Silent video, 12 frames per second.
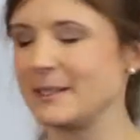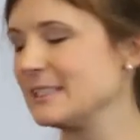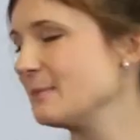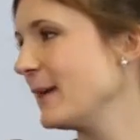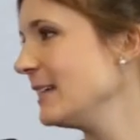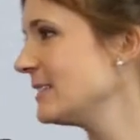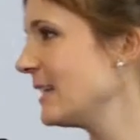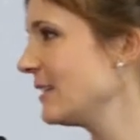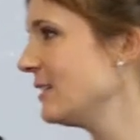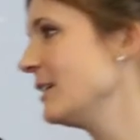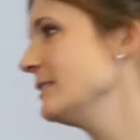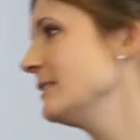He's based
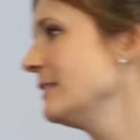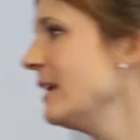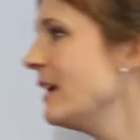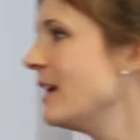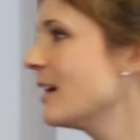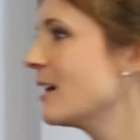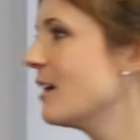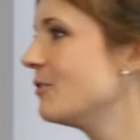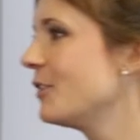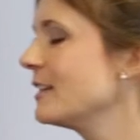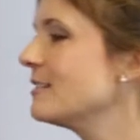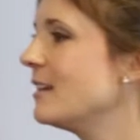out of London,
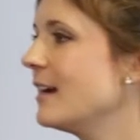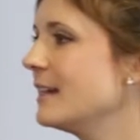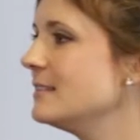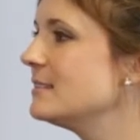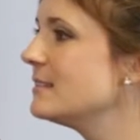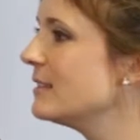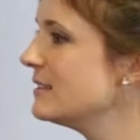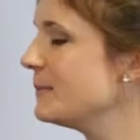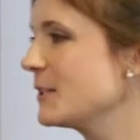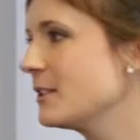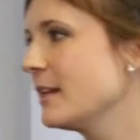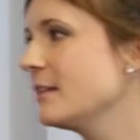covering clients,
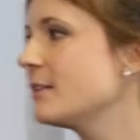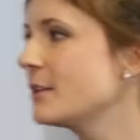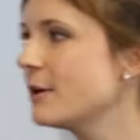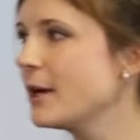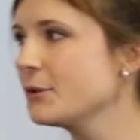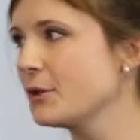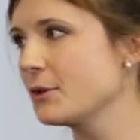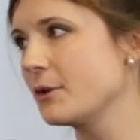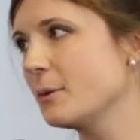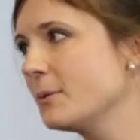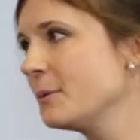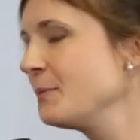especially throughout
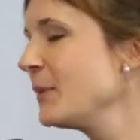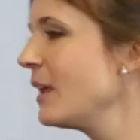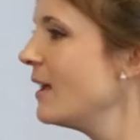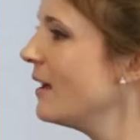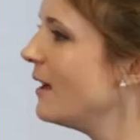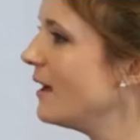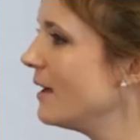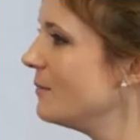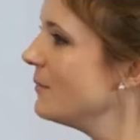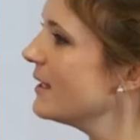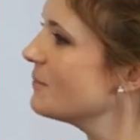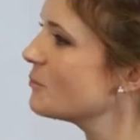Europe.
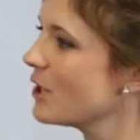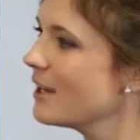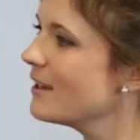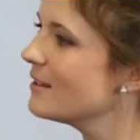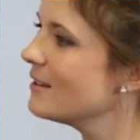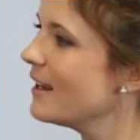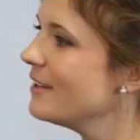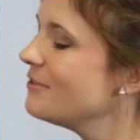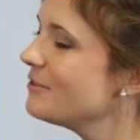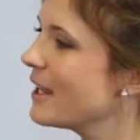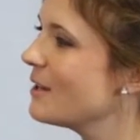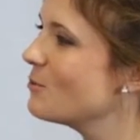In a prior
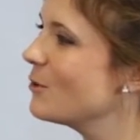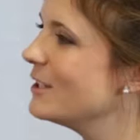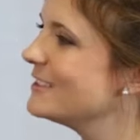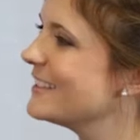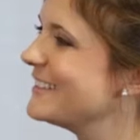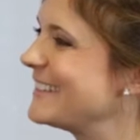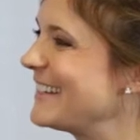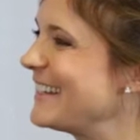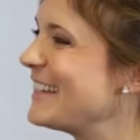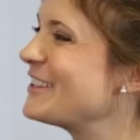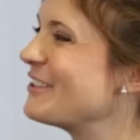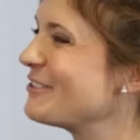life, he was at
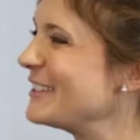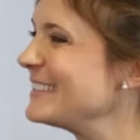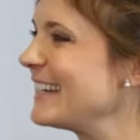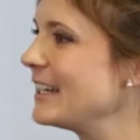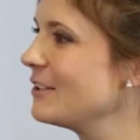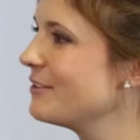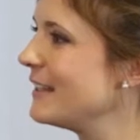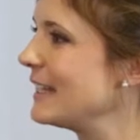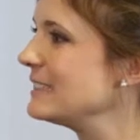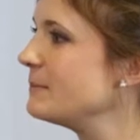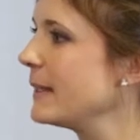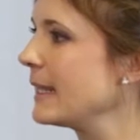the different side of
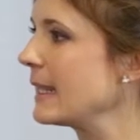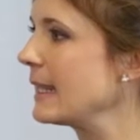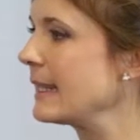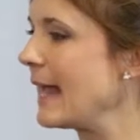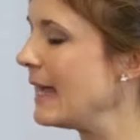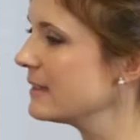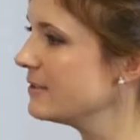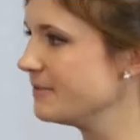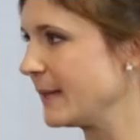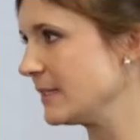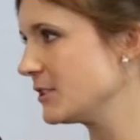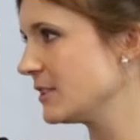things, picking
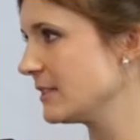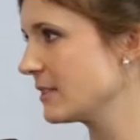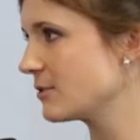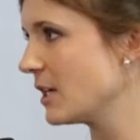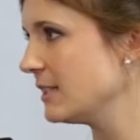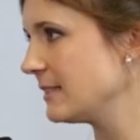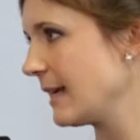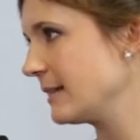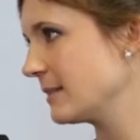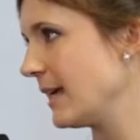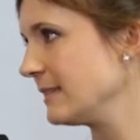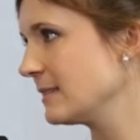active managers across
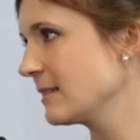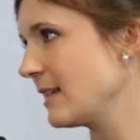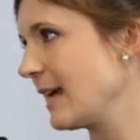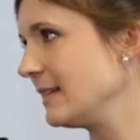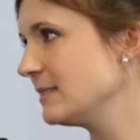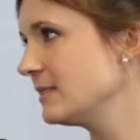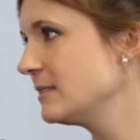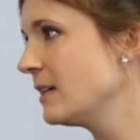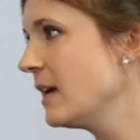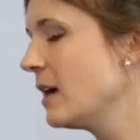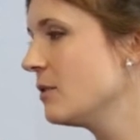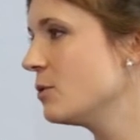asset classes
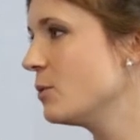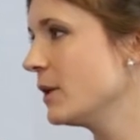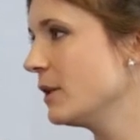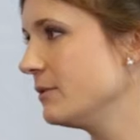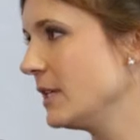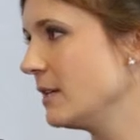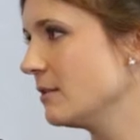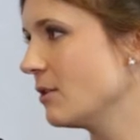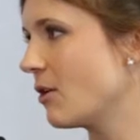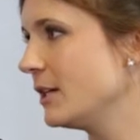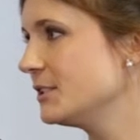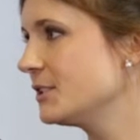for of the
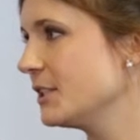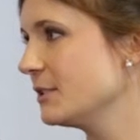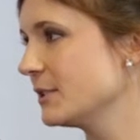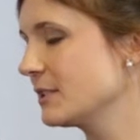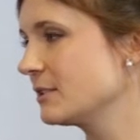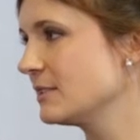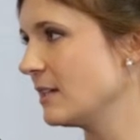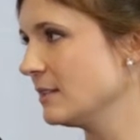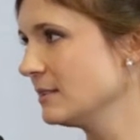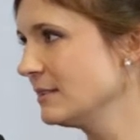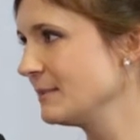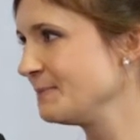large US
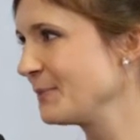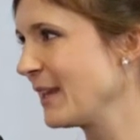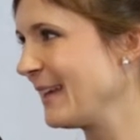consultants.